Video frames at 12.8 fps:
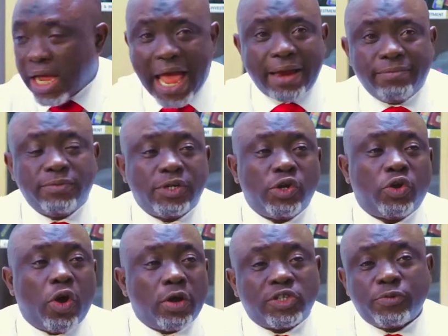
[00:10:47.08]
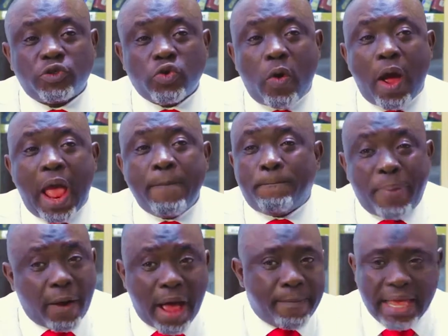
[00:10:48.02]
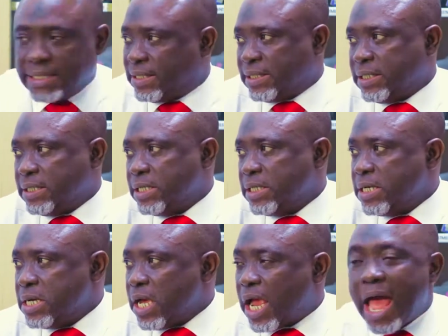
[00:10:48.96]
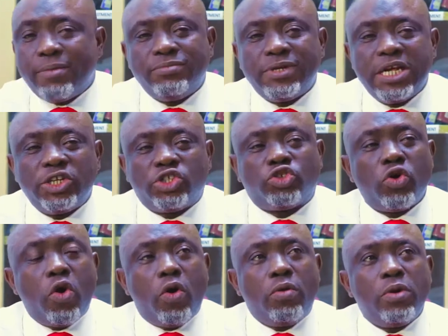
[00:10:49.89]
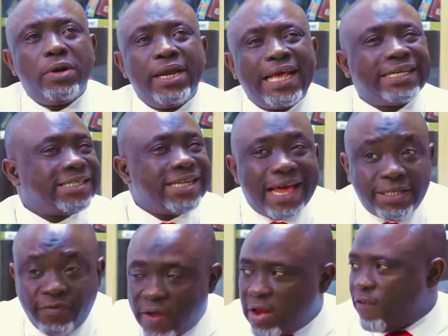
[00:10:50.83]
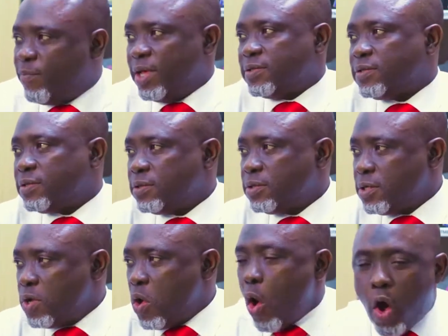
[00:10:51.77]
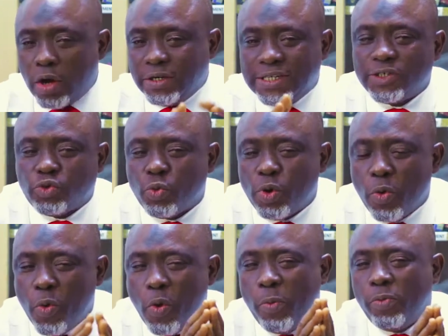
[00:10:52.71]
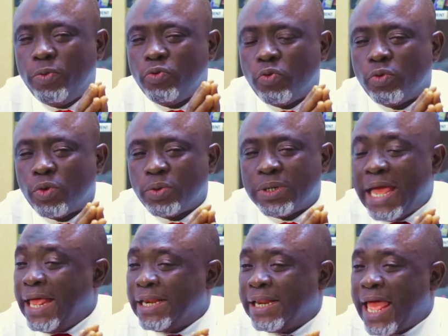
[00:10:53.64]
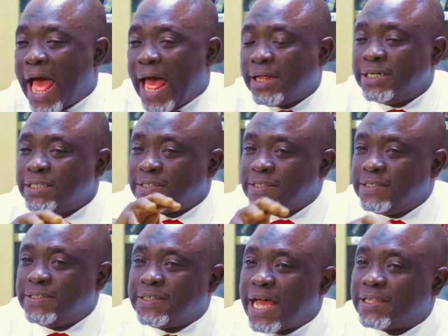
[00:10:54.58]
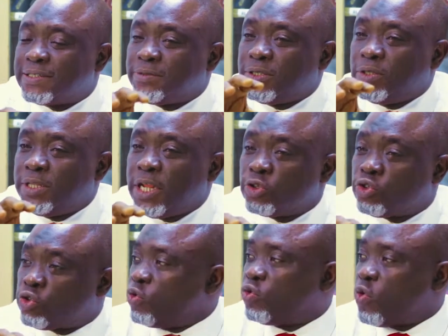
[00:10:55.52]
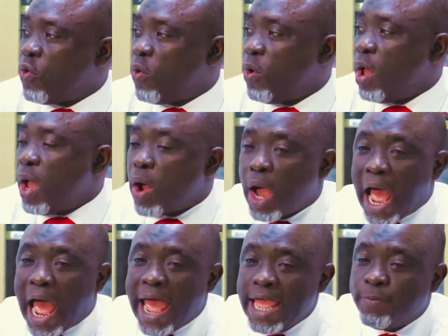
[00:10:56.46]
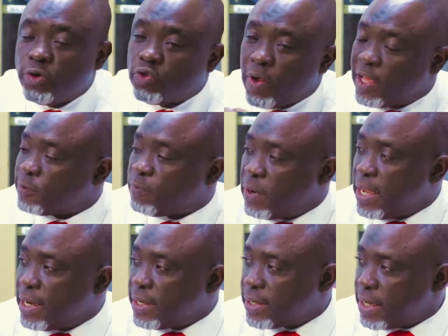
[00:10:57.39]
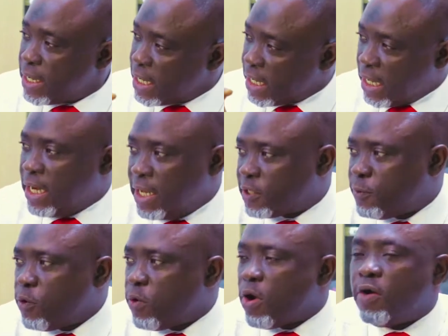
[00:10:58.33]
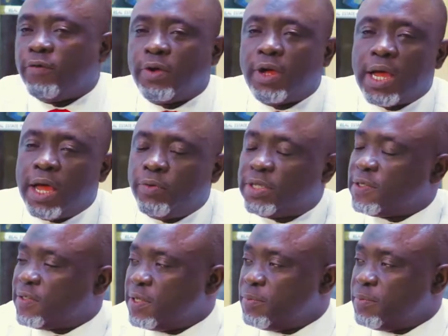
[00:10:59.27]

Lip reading: can contribute to empowerment, can lead to national development. All these they are things that De Sonto are able to explain in his book of which is The